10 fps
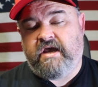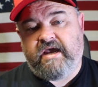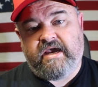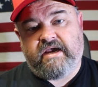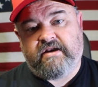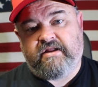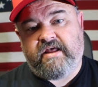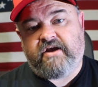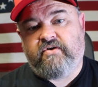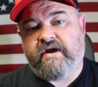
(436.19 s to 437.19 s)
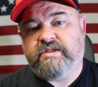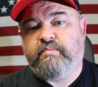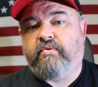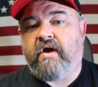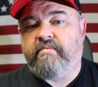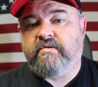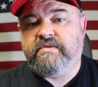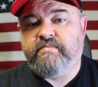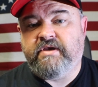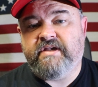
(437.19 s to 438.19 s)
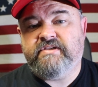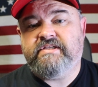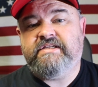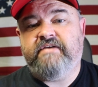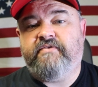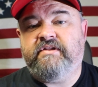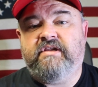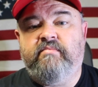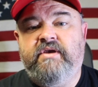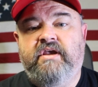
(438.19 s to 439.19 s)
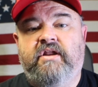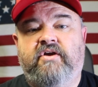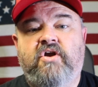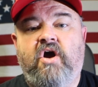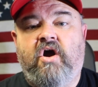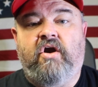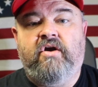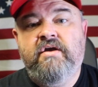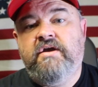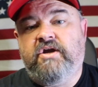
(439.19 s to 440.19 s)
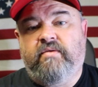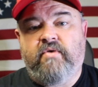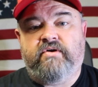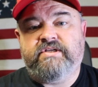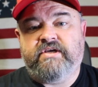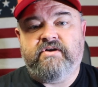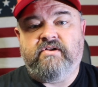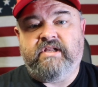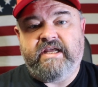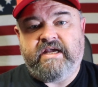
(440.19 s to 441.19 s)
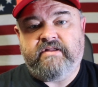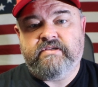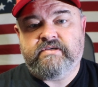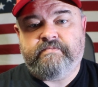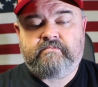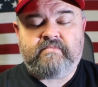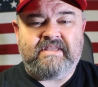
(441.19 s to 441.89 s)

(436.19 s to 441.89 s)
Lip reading: and that creates problems because it's different than being in a car. Your motorcycle leans.